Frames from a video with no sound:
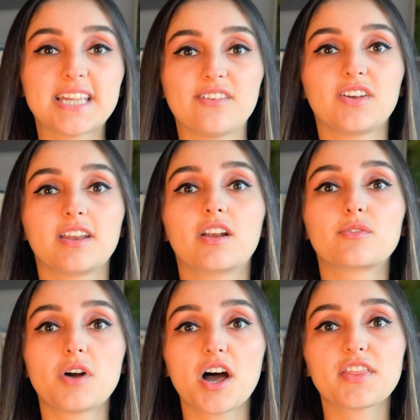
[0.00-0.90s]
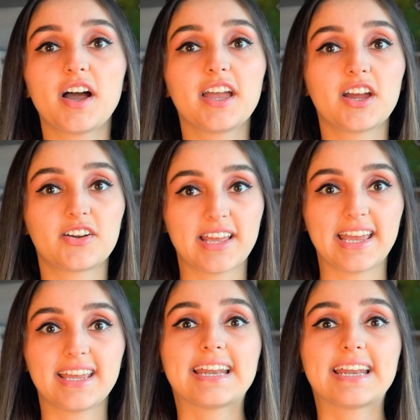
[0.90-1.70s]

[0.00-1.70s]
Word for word: seven, Roth IRA.